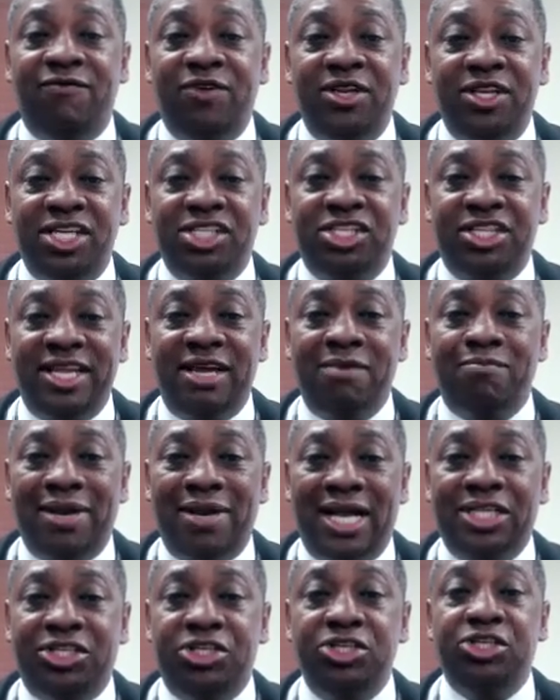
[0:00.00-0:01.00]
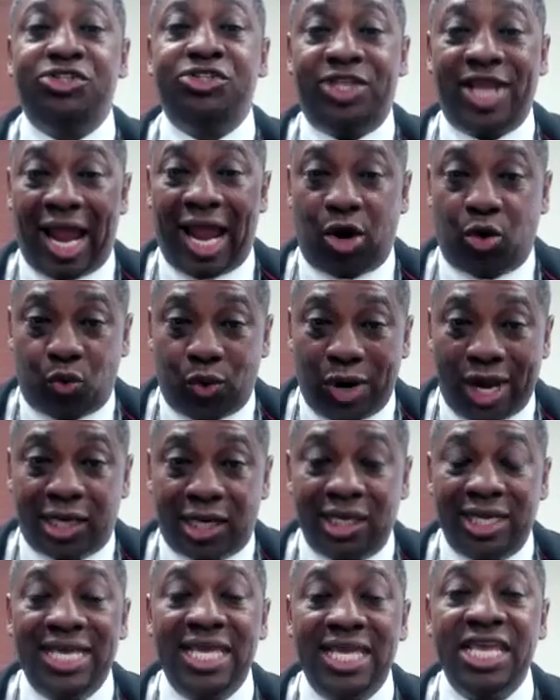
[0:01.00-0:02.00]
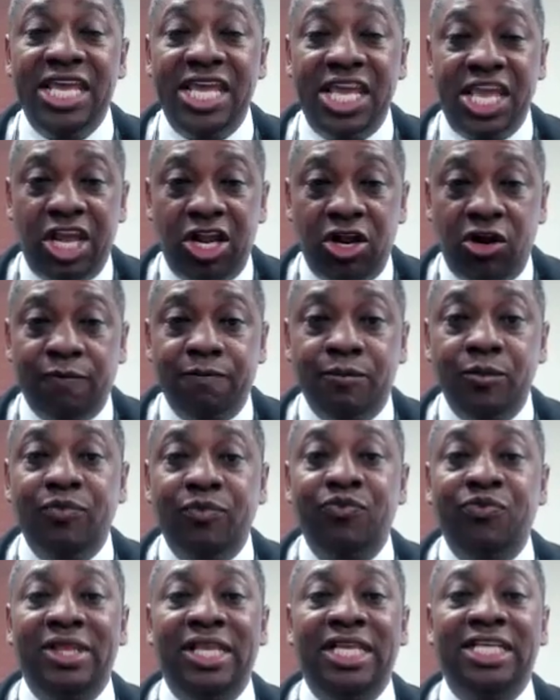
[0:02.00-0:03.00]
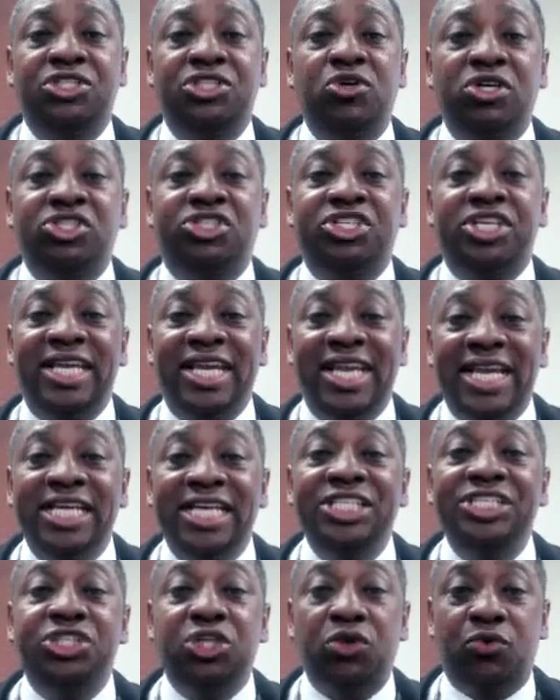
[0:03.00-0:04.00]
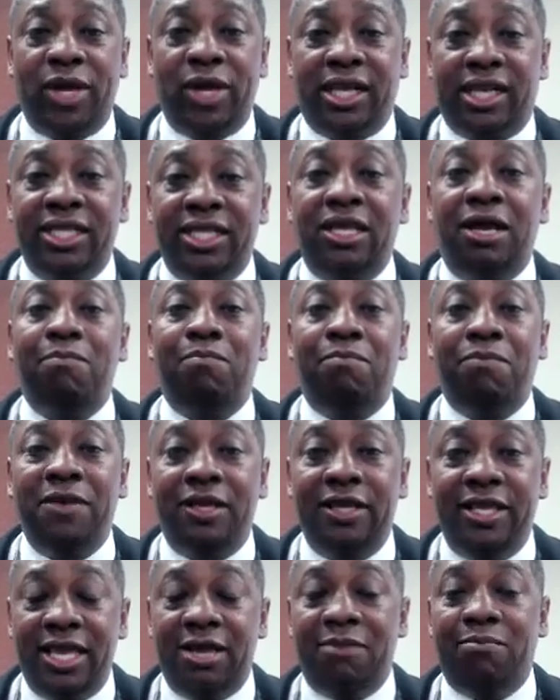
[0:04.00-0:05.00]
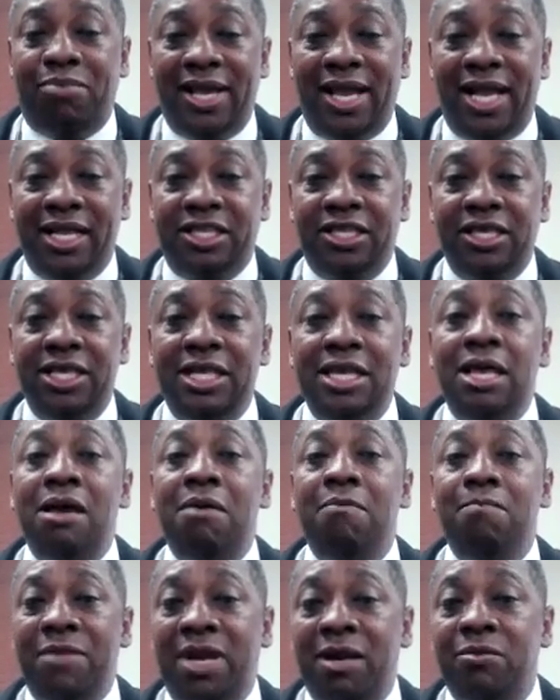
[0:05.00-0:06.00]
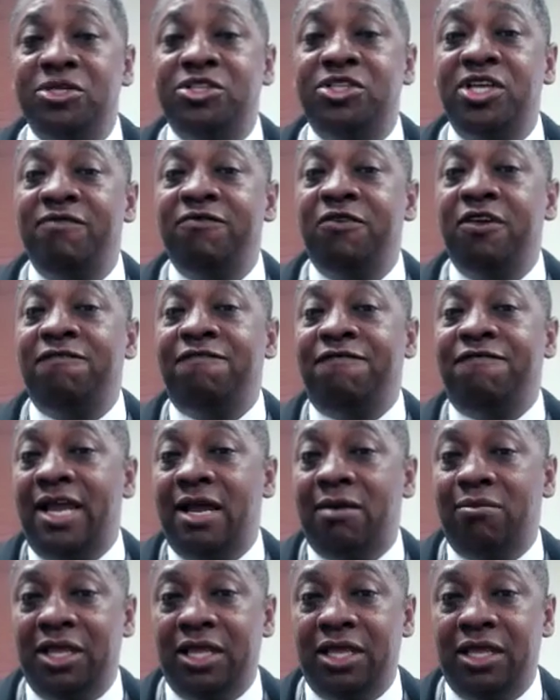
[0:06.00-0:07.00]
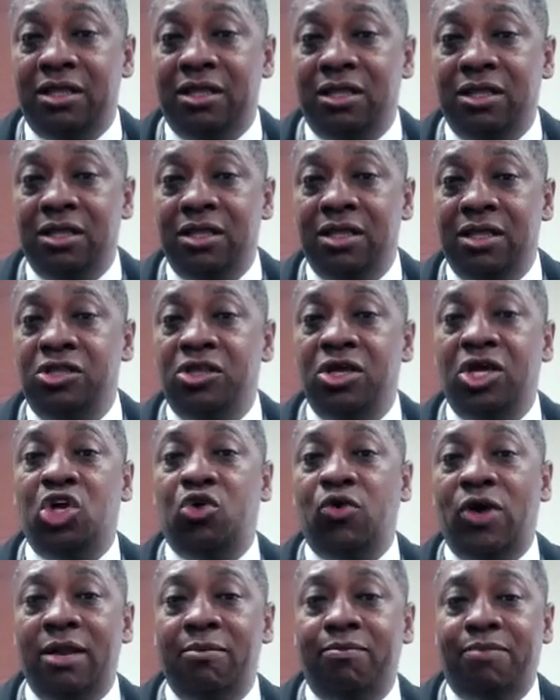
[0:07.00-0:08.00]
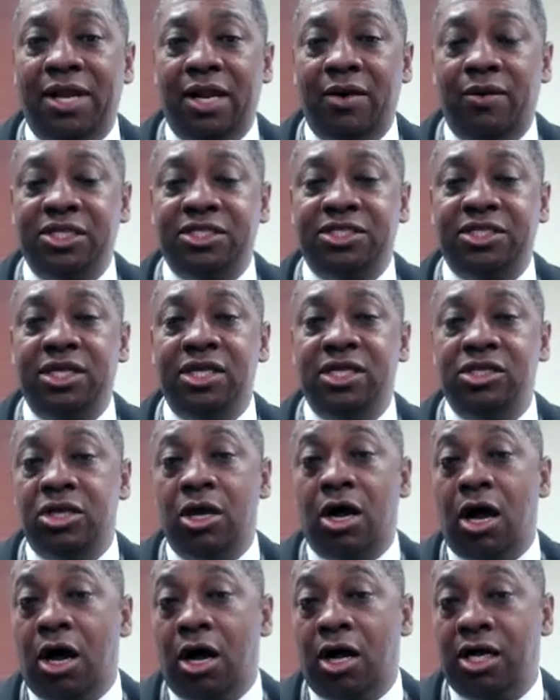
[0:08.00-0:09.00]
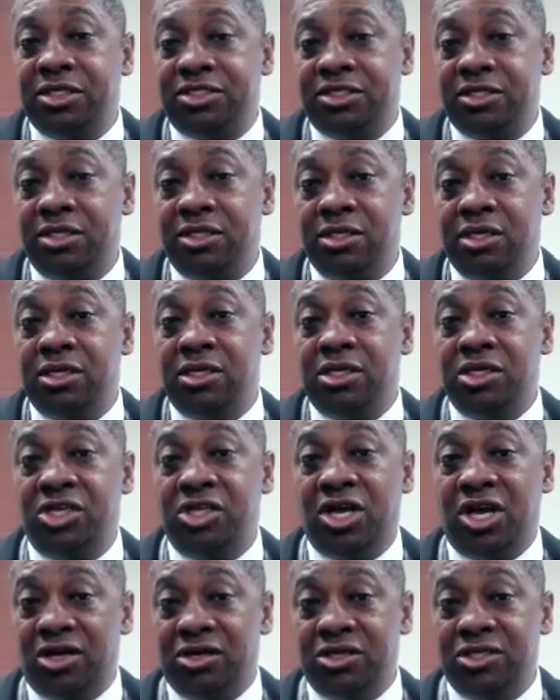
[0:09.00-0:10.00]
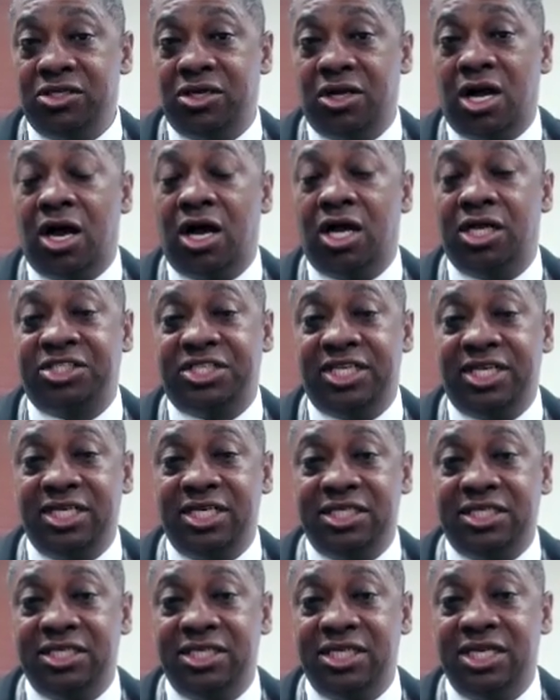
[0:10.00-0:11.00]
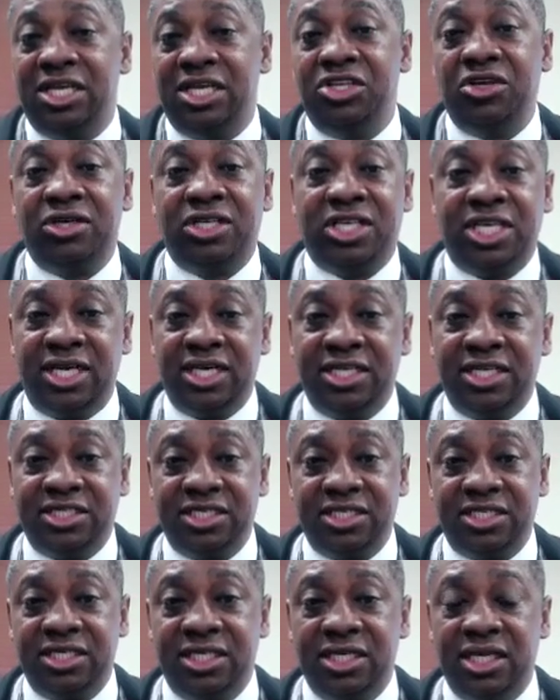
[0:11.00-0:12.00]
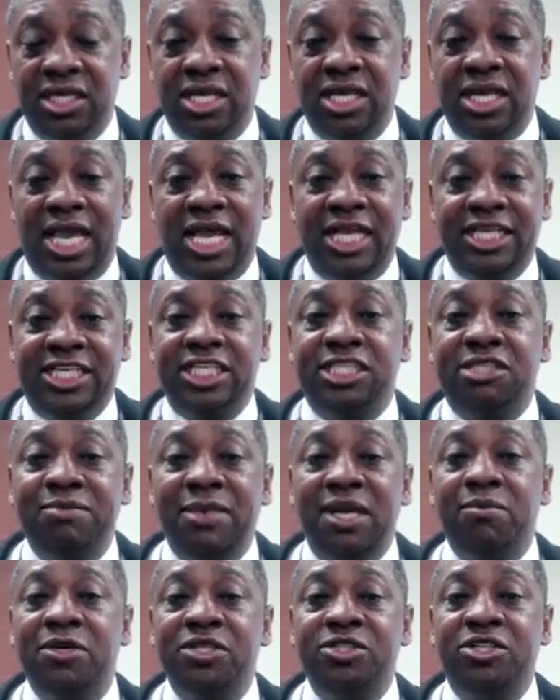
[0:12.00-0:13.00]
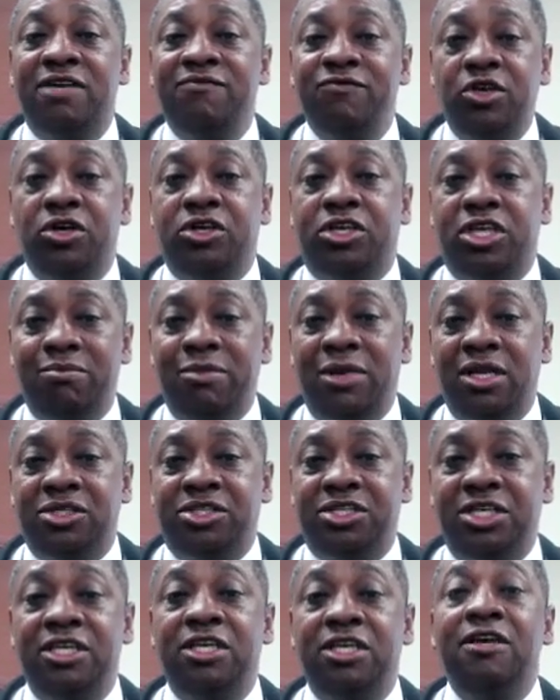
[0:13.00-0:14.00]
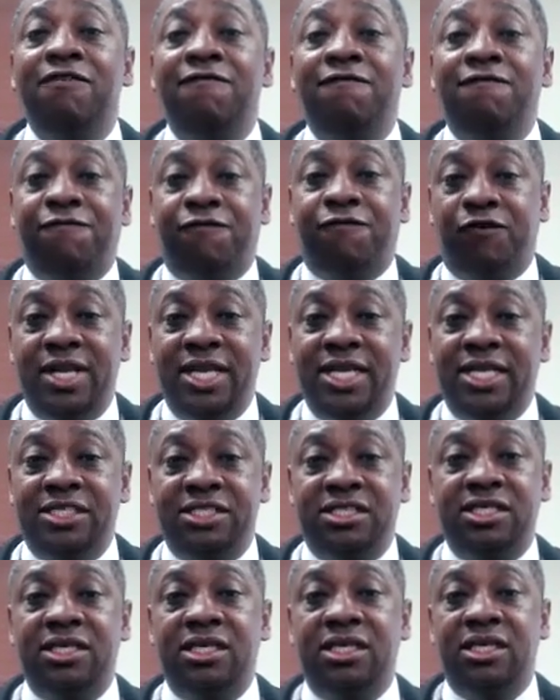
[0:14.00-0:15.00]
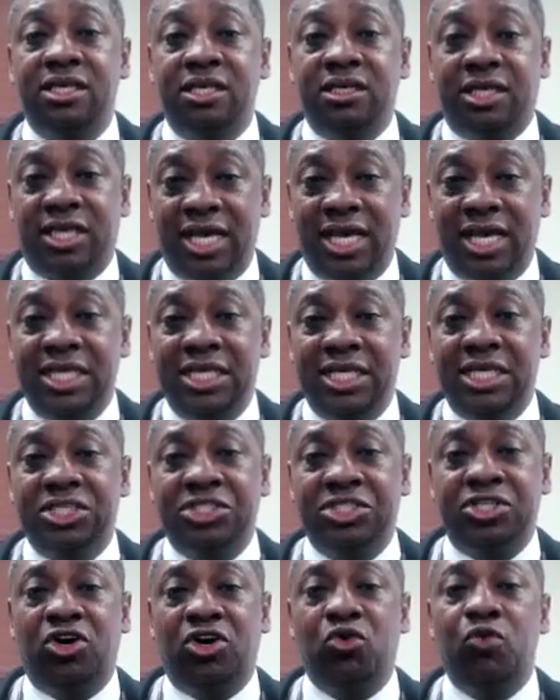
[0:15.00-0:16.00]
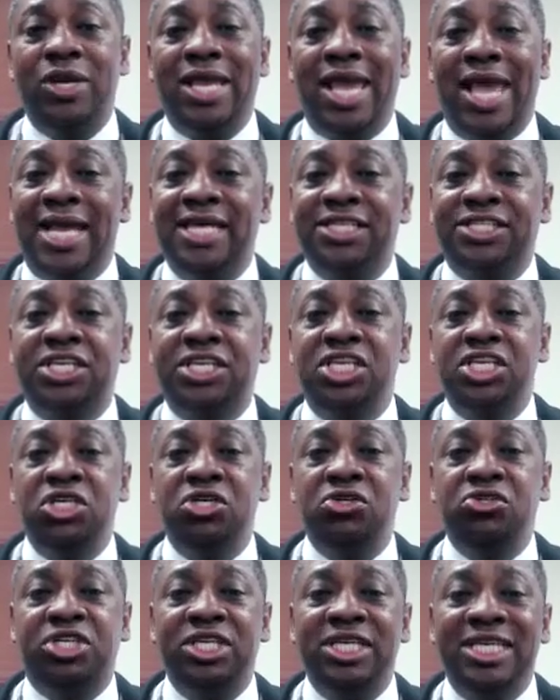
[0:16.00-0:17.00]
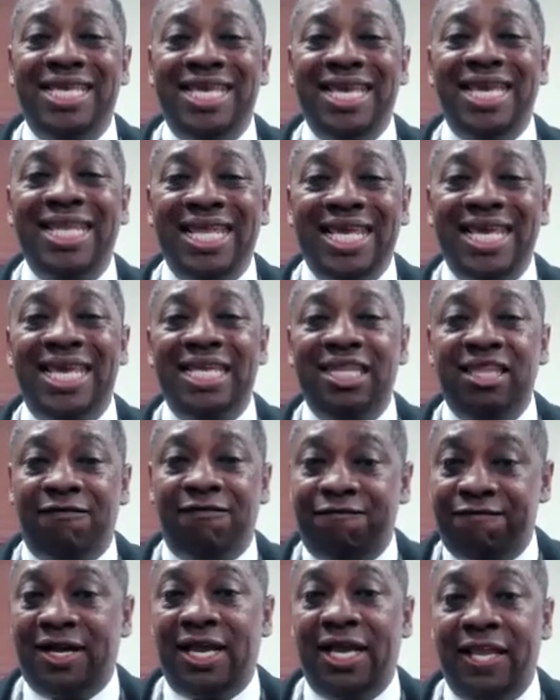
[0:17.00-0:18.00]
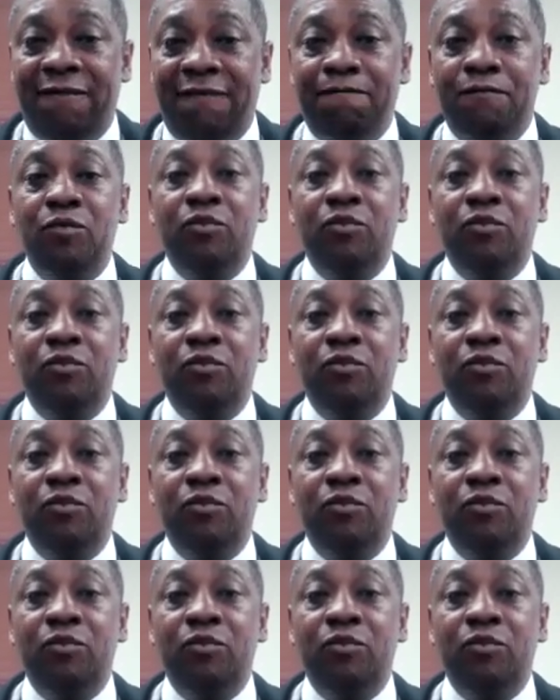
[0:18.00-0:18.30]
doesn't impact you directly here, it's going to indirectly impact members of your family, your grandparents, your aunts, your aunties, your cousins, and just members of your community, friends. Okay? So we're asking you to get in the fight.